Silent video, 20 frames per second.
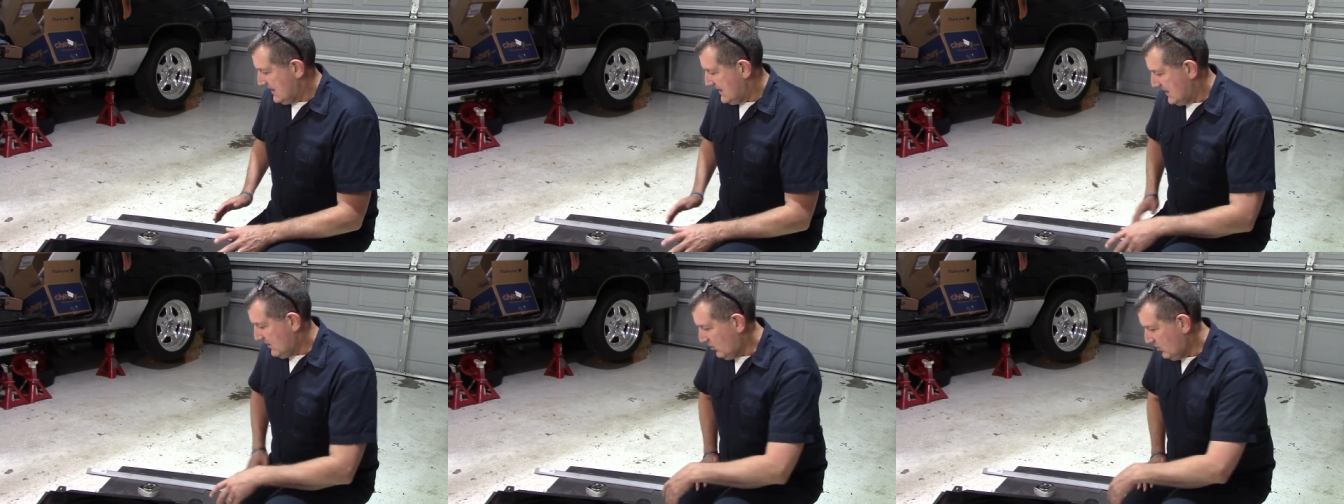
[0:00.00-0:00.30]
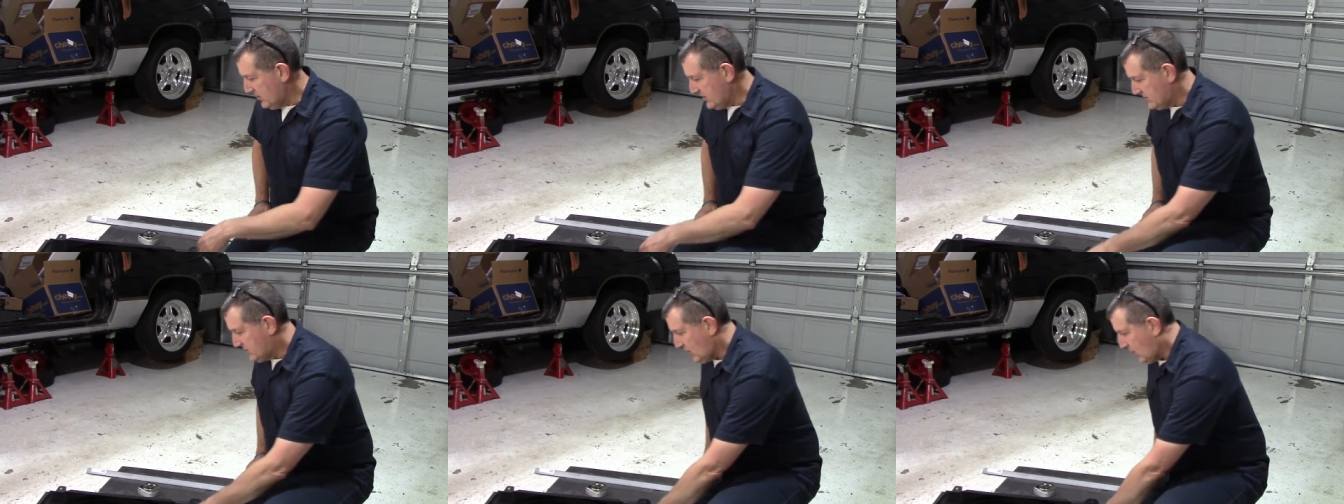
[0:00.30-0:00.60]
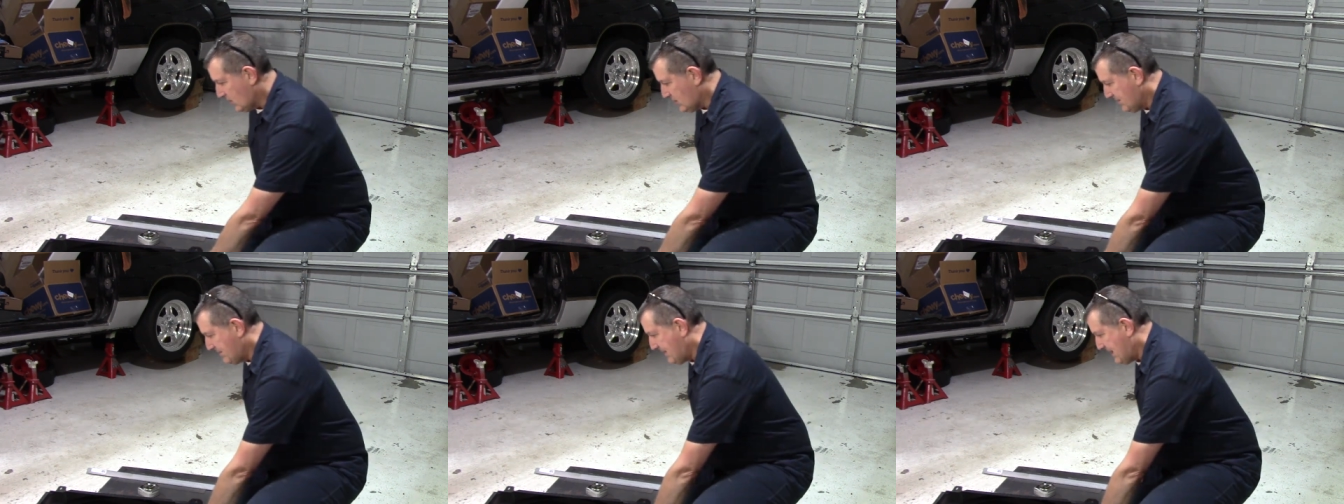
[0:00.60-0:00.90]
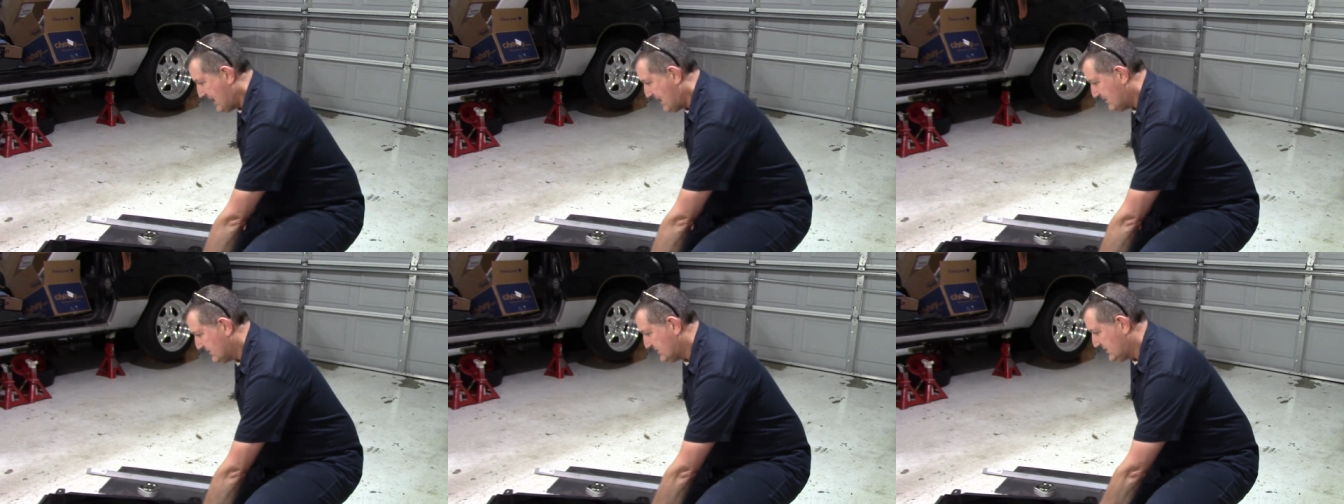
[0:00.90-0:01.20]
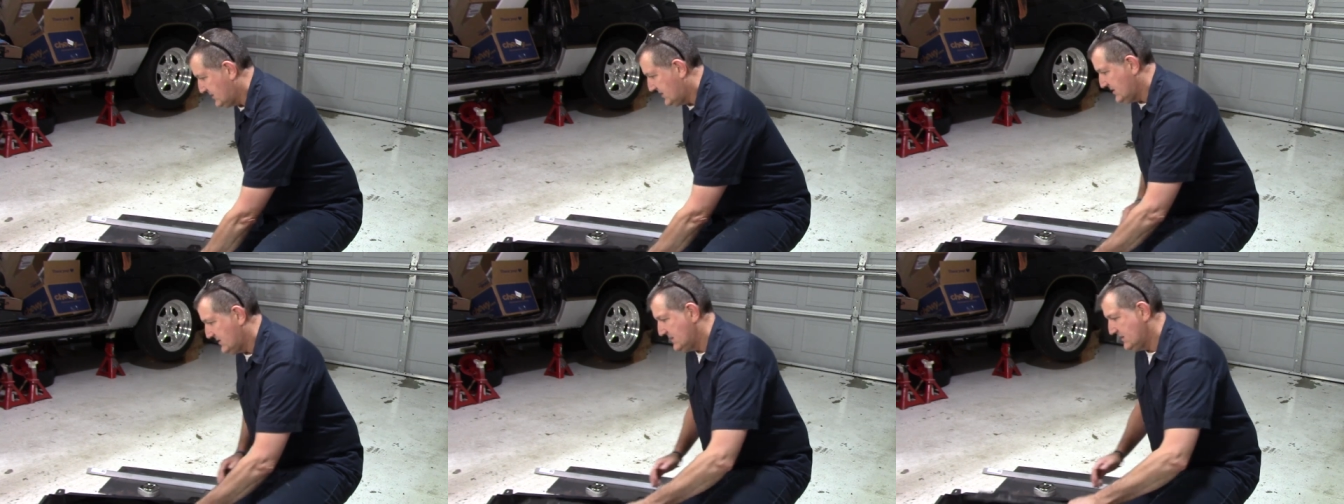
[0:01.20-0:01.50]
I want to talk
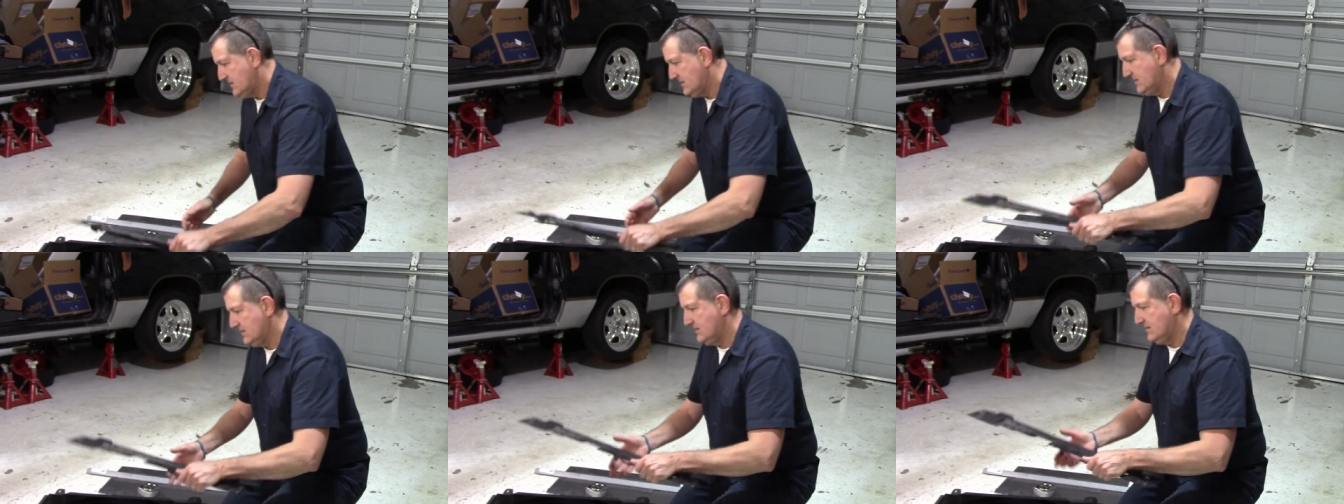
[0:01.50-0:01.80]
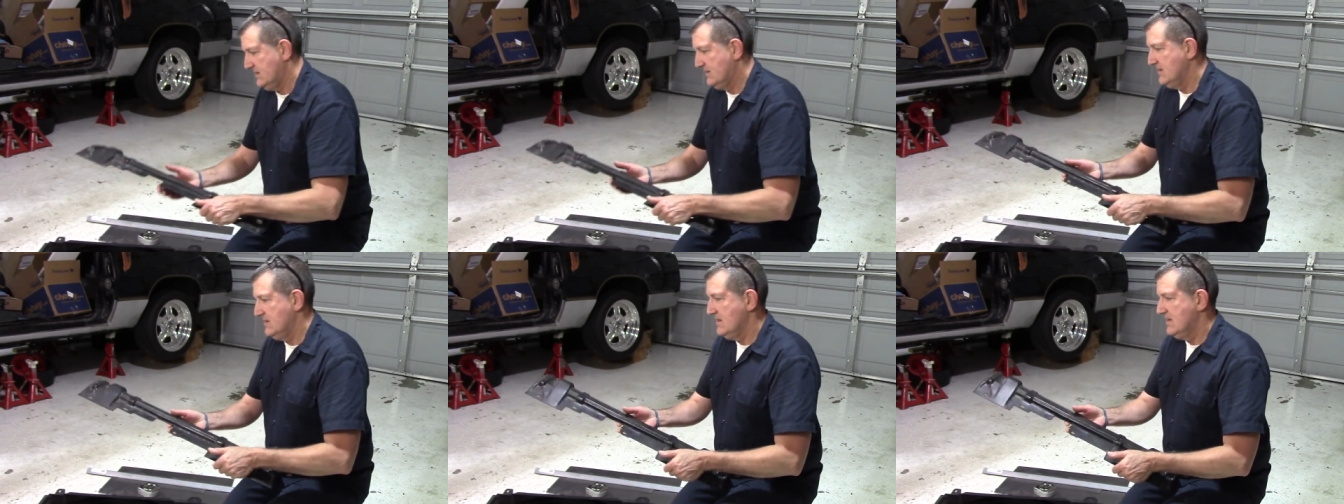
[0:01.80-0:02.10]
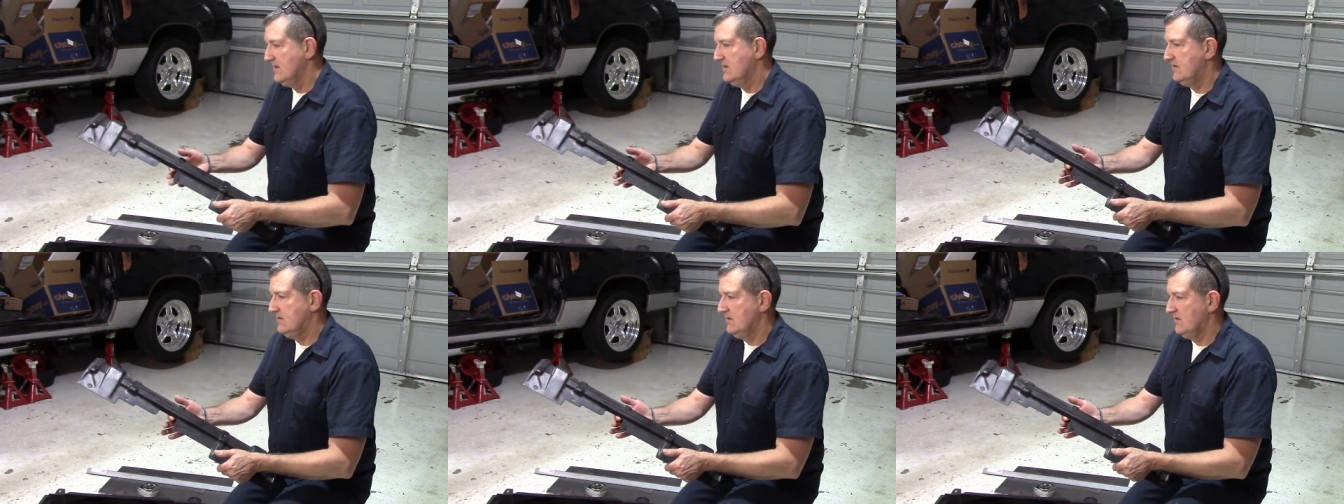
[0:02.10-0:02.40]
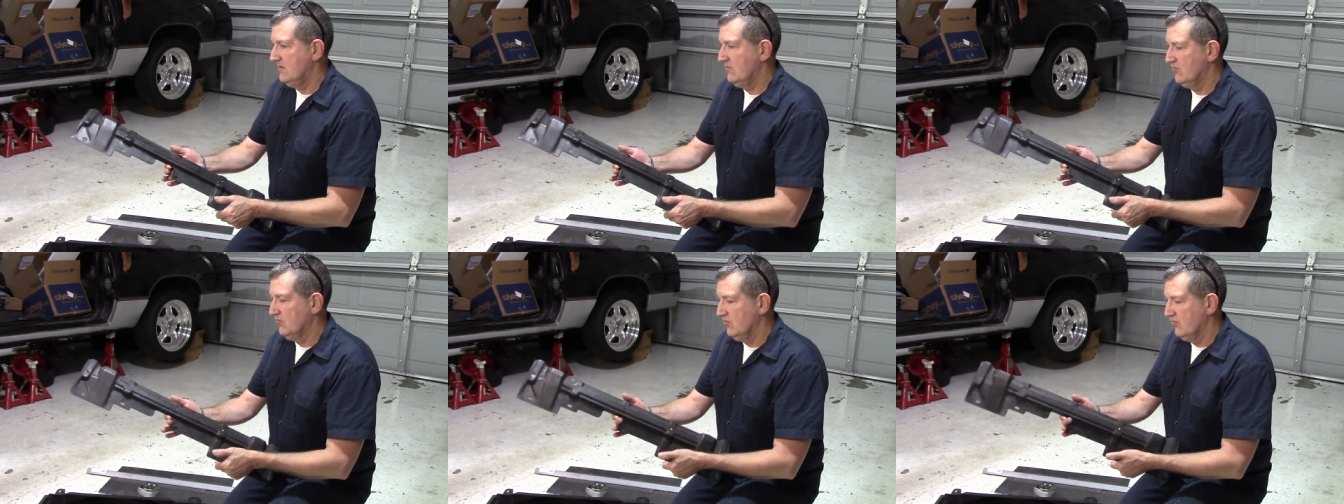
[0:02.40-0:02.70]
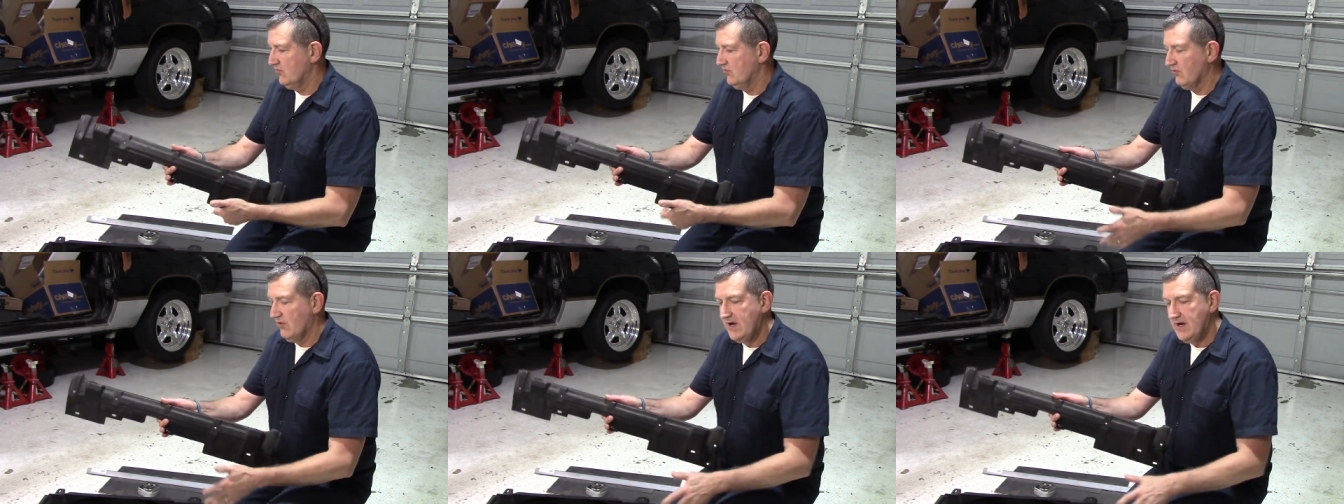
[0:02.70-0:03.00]
about the,
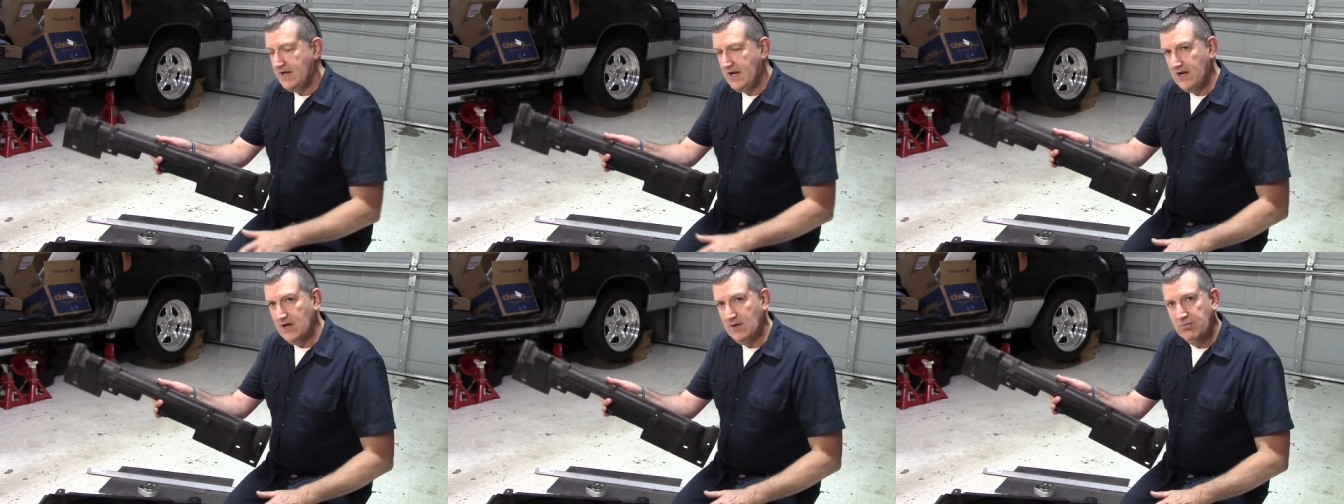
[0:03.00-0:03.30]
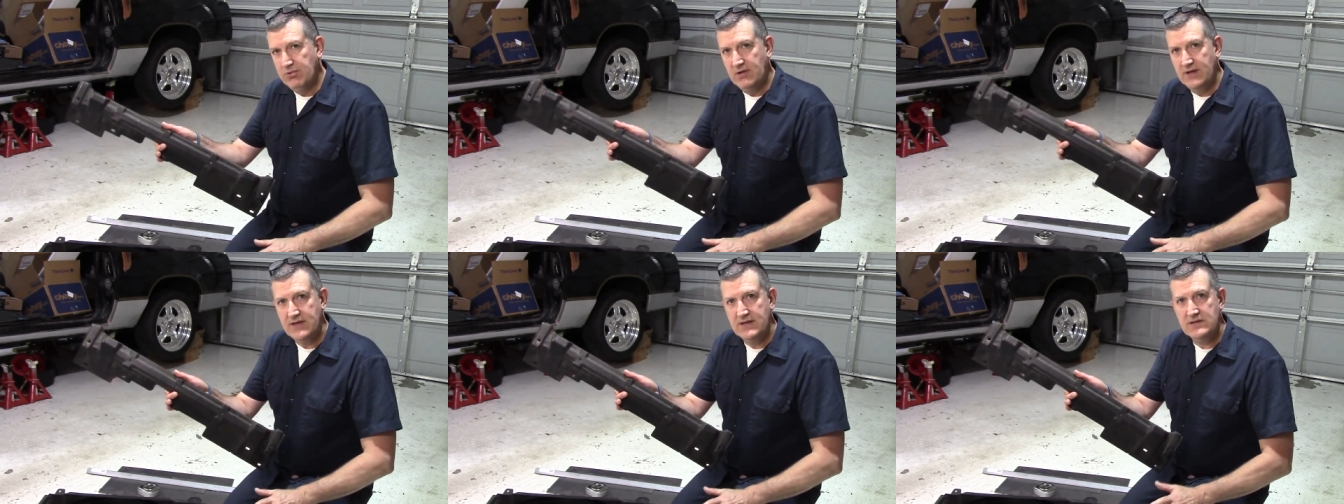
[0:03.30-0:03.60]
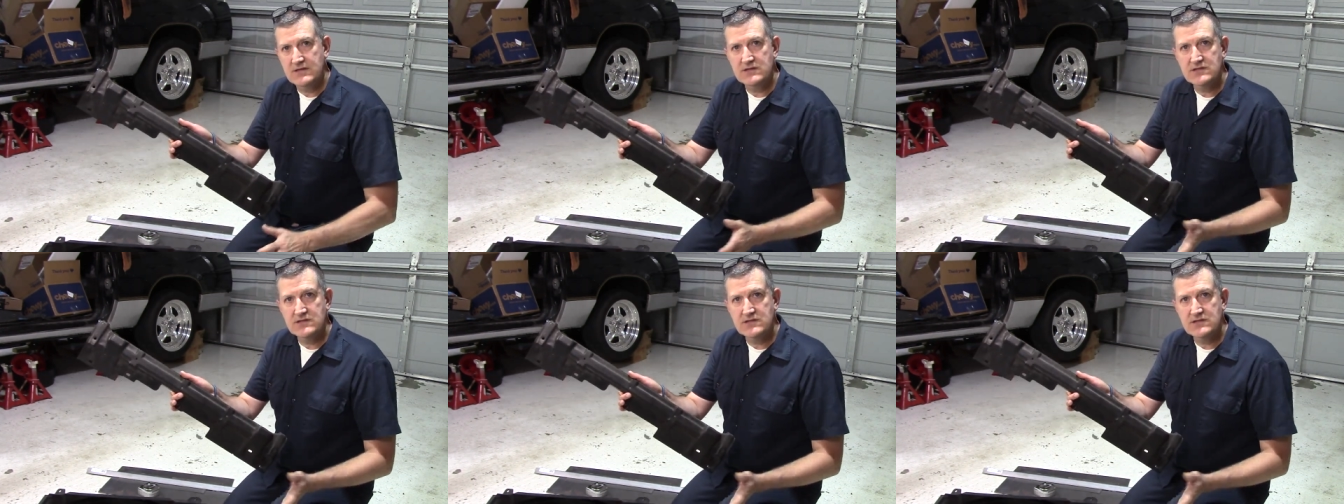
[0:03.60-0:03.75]
the, radiator plate.